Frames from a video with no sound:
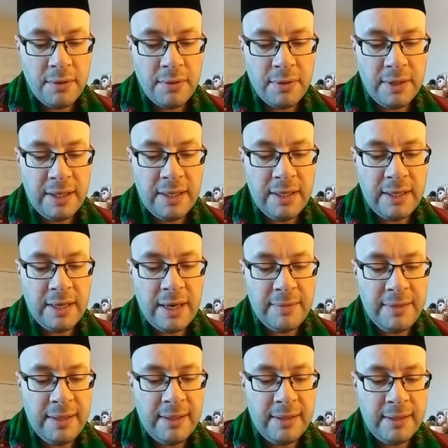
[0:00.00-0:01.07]
"In
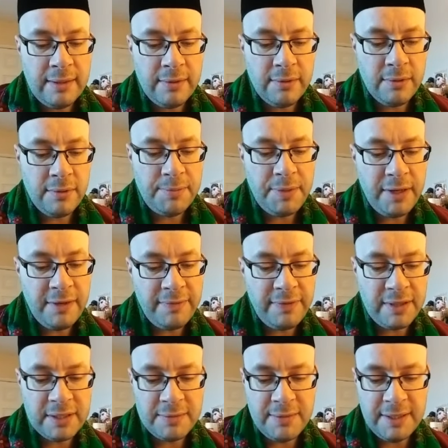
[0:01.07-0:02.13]
Kamil, or
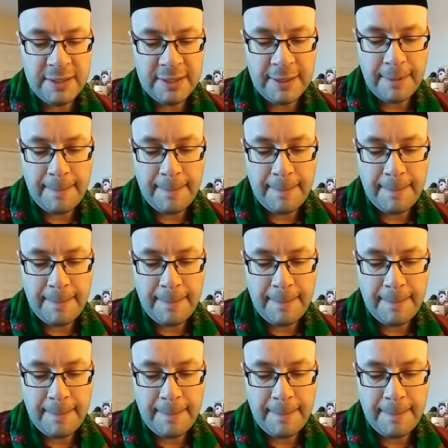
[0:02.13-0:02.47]
perfect meter,